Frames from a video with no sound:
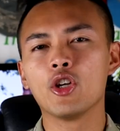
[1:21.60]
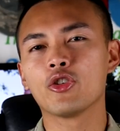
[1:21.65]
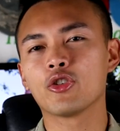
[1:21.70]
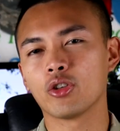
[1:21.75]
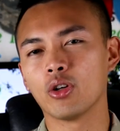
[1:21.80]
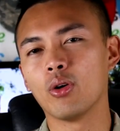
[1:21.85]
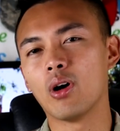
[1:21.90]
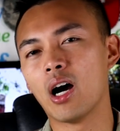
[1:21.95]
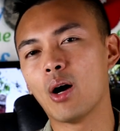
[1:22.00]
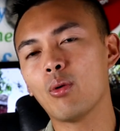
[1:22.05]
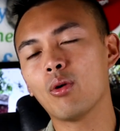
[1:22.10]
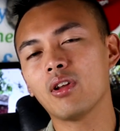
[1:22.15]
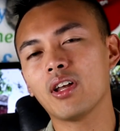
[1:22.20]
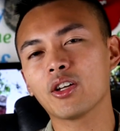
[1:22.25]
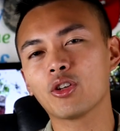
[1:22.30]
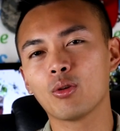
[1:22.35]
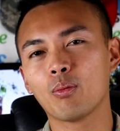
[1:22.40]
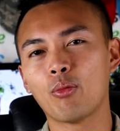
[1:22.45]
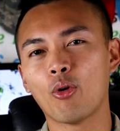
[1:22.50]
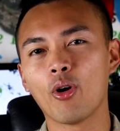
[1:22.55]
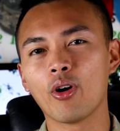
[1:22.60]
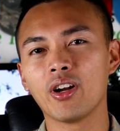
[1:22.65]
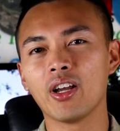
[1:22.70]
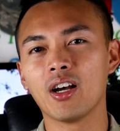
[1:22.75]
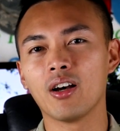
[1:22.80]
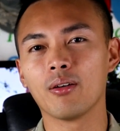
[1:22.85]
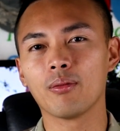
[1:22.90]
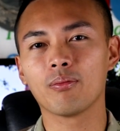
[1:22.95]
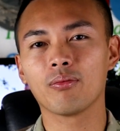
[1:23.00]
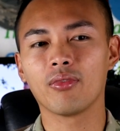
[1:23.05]
So I would like to point
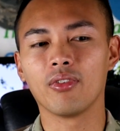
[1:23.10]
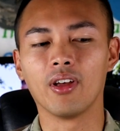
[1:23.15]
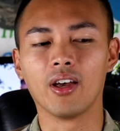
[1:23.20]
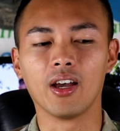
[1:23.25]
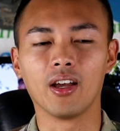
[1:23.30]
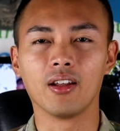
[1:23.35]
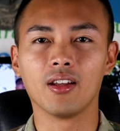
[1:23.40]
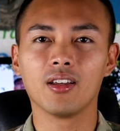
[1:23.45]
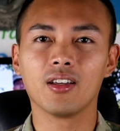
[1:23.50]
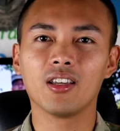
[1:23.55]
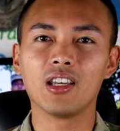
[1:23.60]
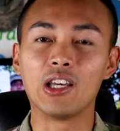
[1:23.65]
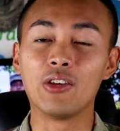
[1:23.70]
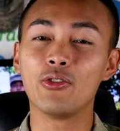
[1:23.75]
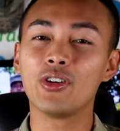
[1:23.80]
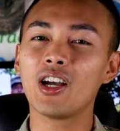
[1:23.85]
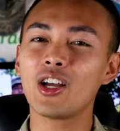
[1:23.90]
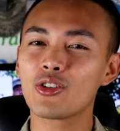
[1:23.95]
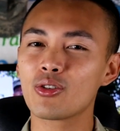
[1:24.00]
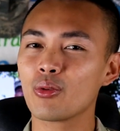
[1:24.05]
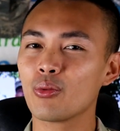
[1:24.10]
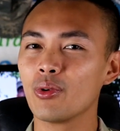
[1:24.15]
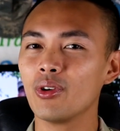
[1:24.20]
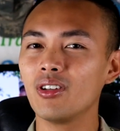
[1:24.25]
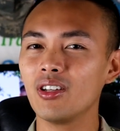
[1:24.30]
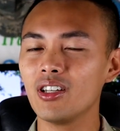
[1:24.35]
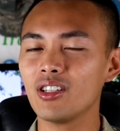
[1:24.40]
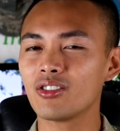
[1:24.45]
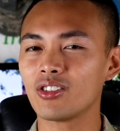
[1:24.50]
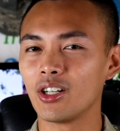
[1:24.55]
out that if you guys are
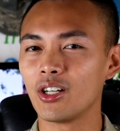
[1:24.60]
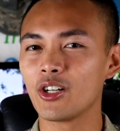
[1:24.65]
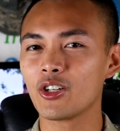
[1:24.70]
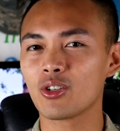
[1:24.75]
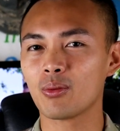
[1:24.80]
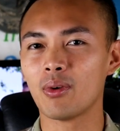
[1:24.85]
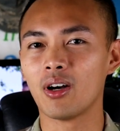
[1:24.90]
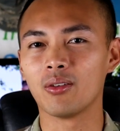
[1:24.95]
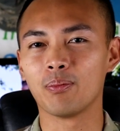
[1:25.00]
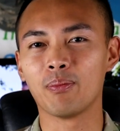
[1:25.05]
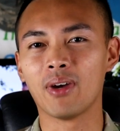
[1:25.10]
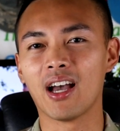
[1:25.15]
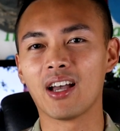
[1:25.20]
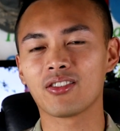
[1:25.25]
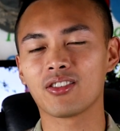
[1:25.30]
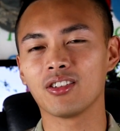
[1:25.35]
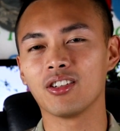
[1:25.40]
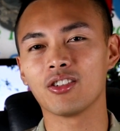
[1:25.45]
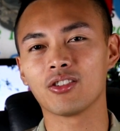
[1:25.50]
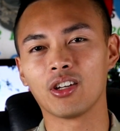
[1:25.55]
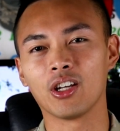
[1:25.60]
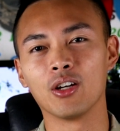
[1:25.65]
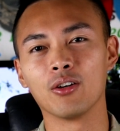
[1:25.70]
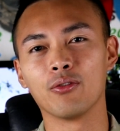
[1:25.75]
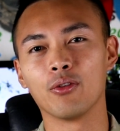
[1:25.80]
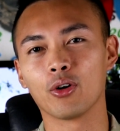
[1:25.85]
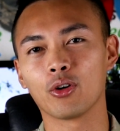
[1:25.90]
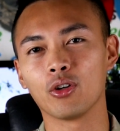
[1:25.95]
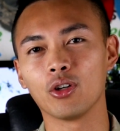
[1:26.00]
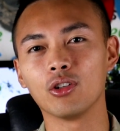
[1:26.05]
really serious about passing this
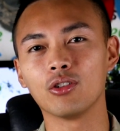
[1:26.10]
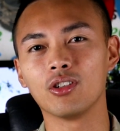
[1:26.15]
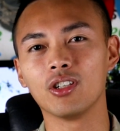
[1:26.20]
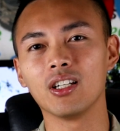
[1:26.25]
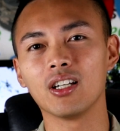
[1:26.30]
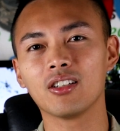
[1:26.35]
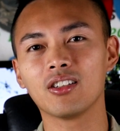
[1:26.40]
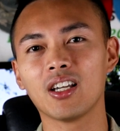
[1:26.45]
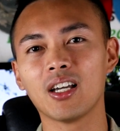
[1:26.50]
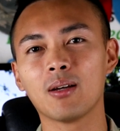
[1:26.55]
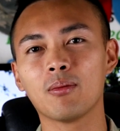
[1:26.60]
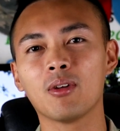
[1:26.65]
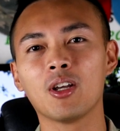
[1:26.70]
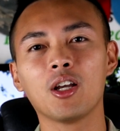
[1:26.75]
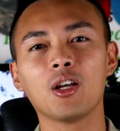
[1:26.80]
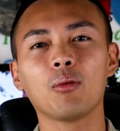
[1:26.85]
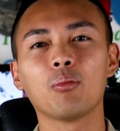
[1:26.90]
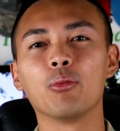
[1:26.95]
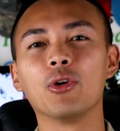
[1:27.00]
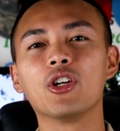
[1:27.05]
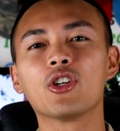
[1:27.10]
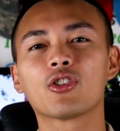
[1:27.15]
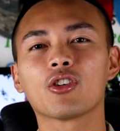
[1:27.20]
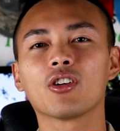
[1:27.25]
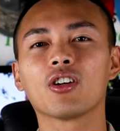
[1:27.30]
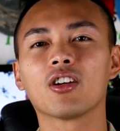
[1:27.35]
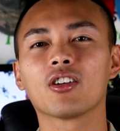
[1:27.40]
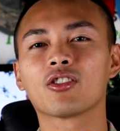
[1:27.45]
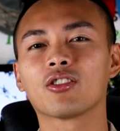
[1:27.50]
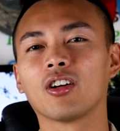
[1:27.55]
AFOQT exam, be
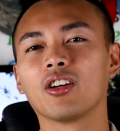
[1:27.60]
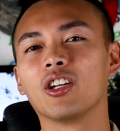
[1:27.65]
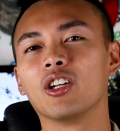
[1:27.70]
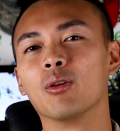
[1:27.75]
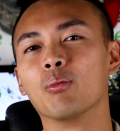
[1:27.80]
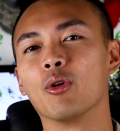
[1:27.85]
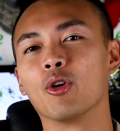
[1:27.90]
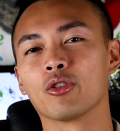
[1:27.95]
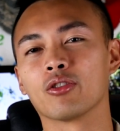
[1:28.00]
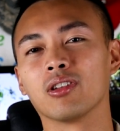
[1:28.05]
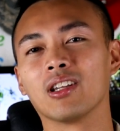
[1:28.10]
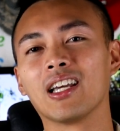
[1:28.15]
sure to study the most